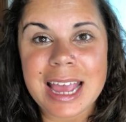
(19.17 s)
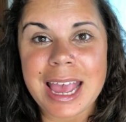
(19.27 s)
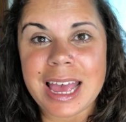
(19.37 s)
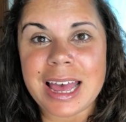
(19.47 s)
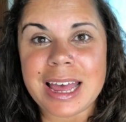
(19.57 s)

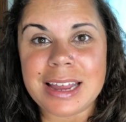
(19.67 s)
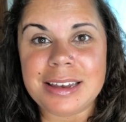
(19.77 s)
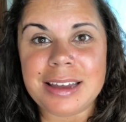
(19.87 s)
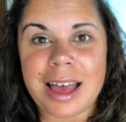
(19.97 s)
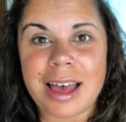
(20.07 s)

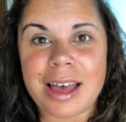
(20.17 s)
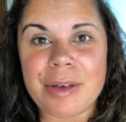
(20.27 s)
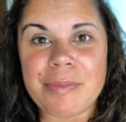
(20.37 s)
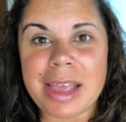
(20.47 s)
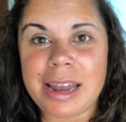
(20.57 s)
And
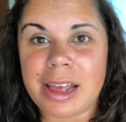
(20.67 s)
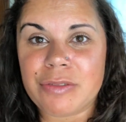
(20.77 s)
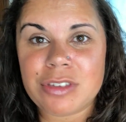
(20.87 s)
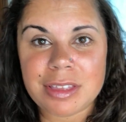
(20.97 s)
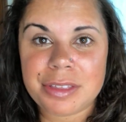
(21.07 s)

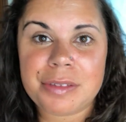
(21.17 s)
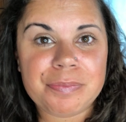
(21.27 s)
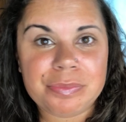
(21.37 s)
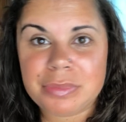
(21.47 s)
I've just